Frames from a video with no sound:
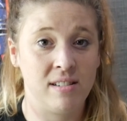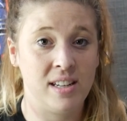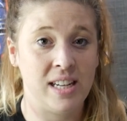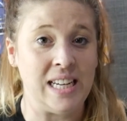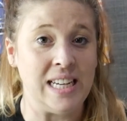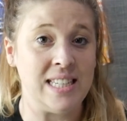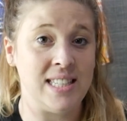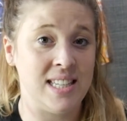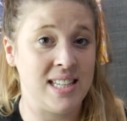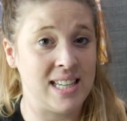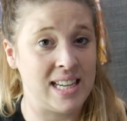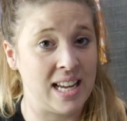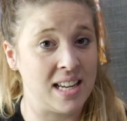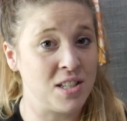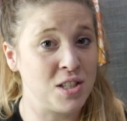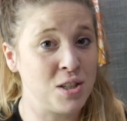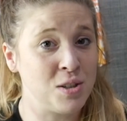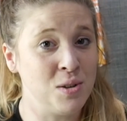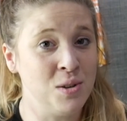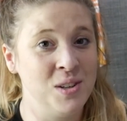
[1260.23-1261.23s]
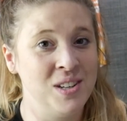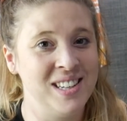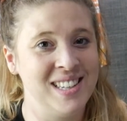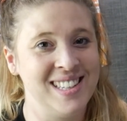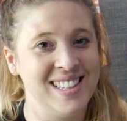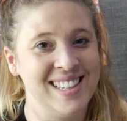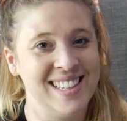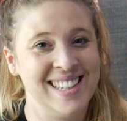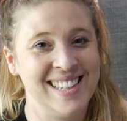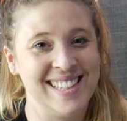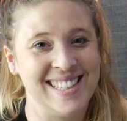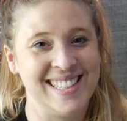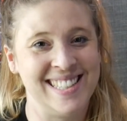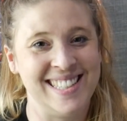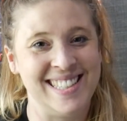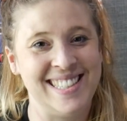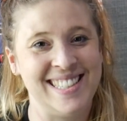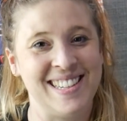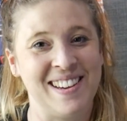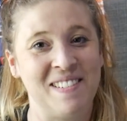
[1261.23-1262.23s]
easy to get to.
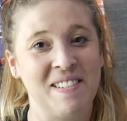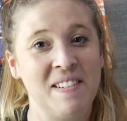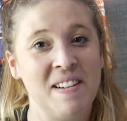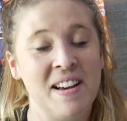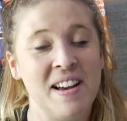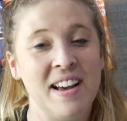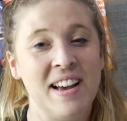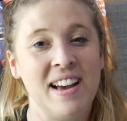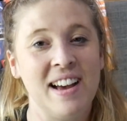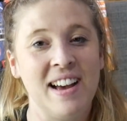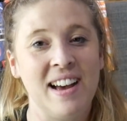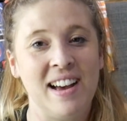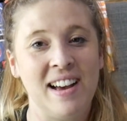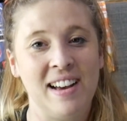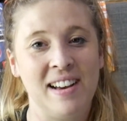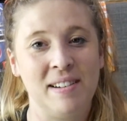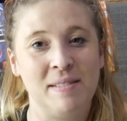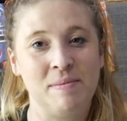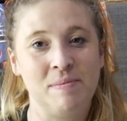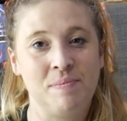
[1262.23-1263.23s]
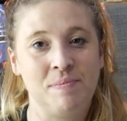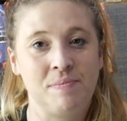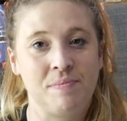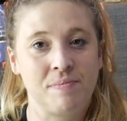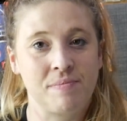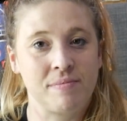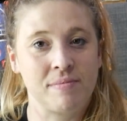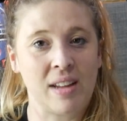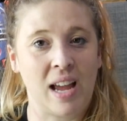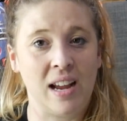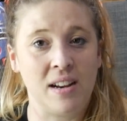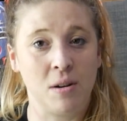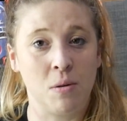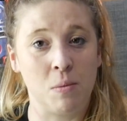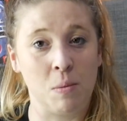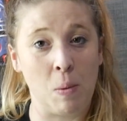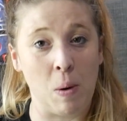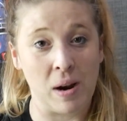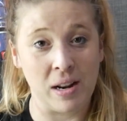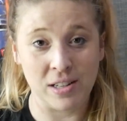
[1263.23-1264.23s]
So I
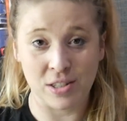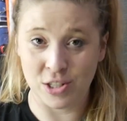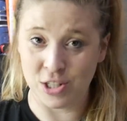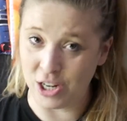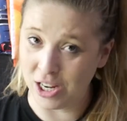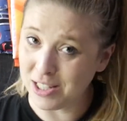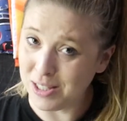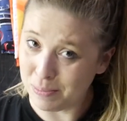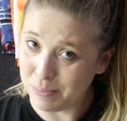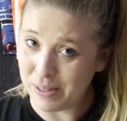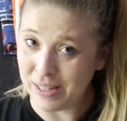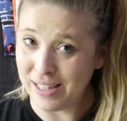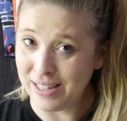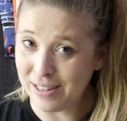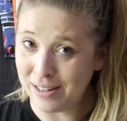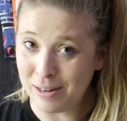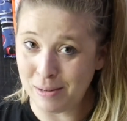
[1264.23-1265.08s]
don't want to just be an